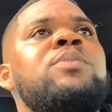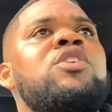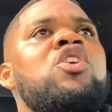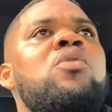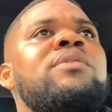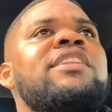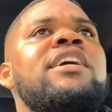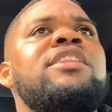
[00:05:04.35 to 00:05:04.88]
We
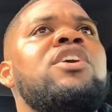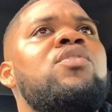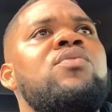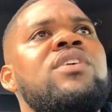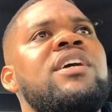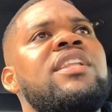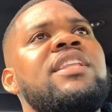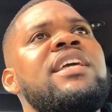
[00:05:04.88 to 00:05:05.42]
know what they did on
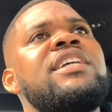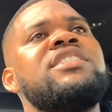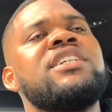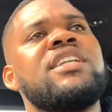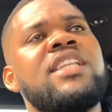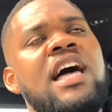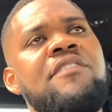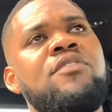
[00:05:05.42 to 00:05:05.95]
a
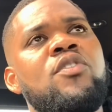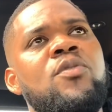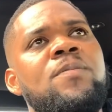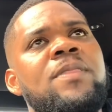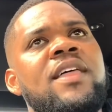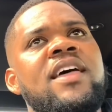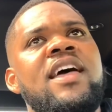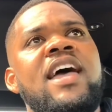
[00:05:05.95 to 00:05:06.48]
collegiate level.
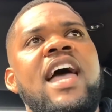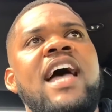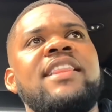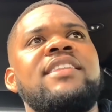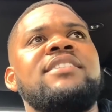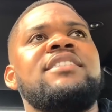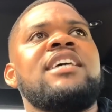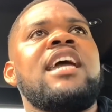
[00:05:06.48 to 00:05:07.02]
At
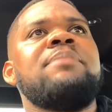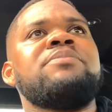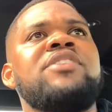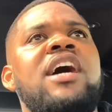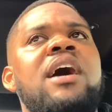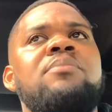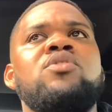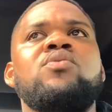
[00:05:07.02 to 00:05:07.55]
the same
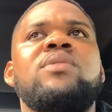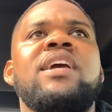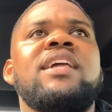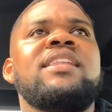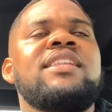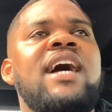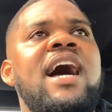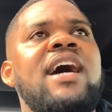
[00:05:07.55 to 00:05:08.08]
time, you
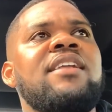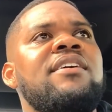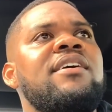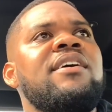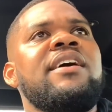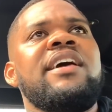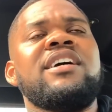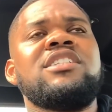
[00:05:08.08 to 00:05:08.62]
cannot
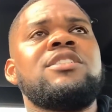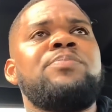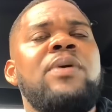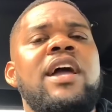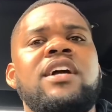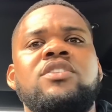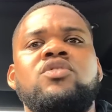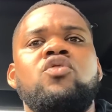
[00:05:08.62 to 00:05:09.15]

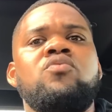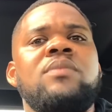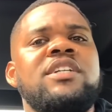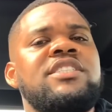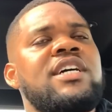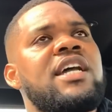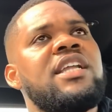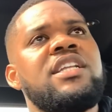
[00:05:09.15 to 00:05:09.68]
expect too
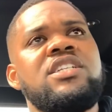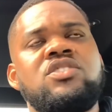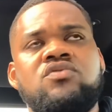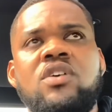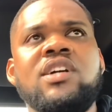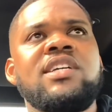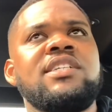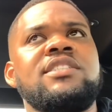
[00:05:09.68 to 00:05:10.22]
much out of these
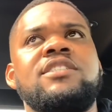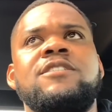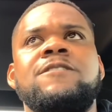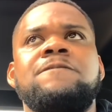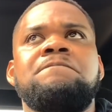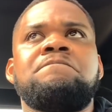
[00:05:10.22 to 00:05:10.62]
rookies.